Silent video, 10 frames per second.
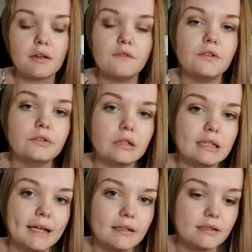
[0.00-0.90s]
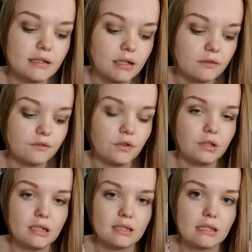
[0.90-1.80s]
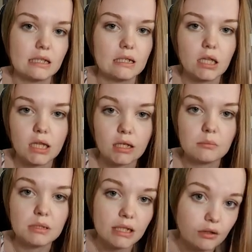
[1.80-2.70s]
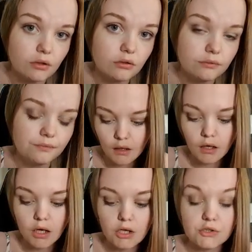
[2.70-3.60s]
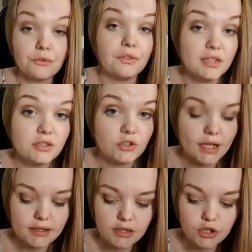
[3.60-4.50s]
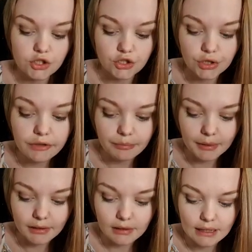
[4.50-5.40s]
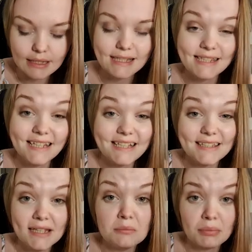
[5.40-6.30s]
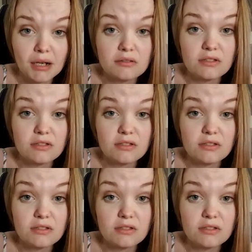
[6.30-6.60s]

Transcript: can feel the layers and I can feel that it's a slightly thicker material. So this dress should have been sixteen pounds